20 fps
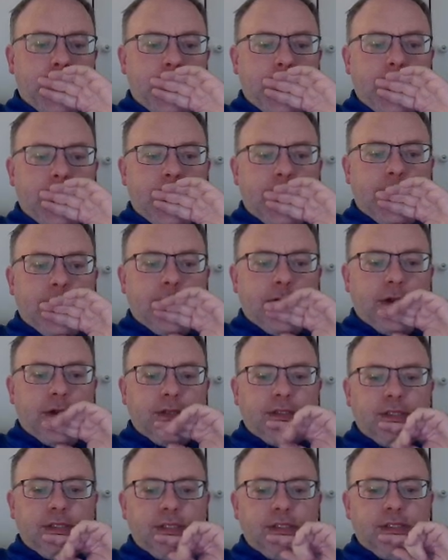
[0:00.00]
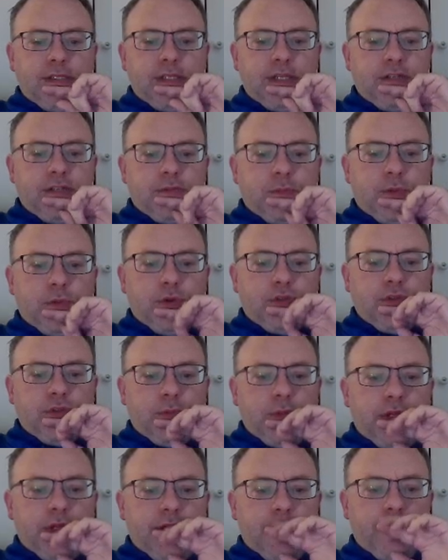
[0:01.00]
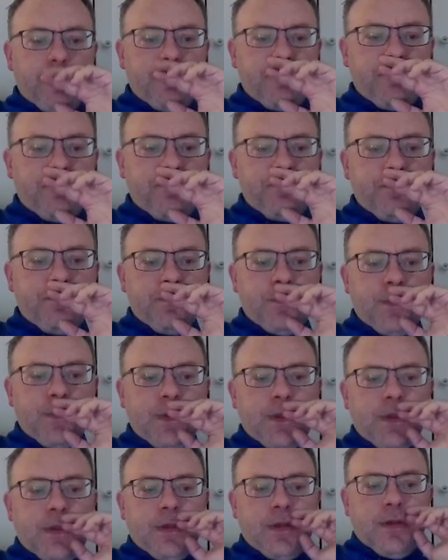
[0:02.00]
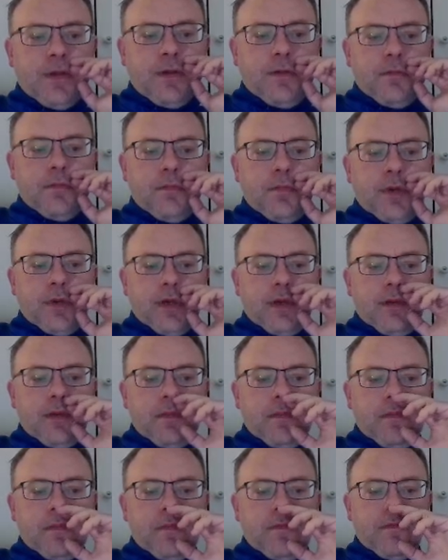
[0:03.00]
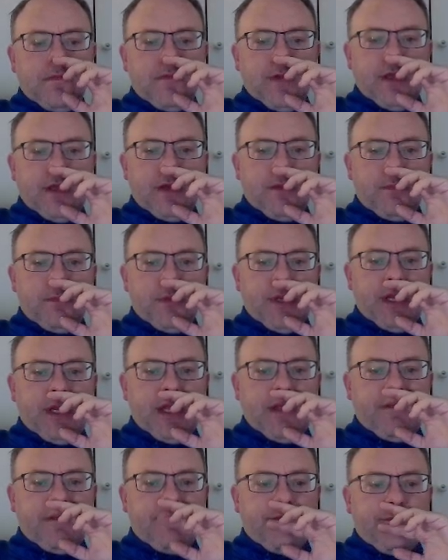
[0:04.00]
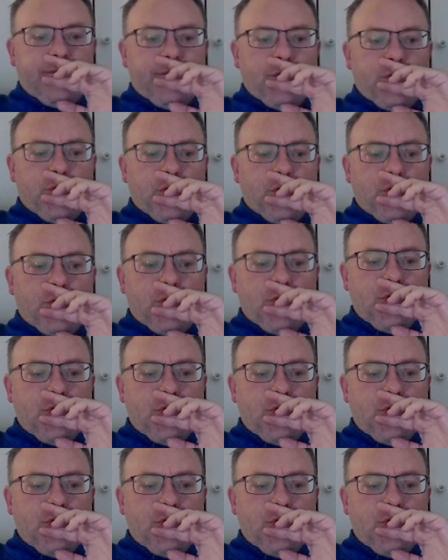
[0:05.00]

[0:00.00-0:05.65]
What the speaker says: knight c6 possibly, but Theo played a4,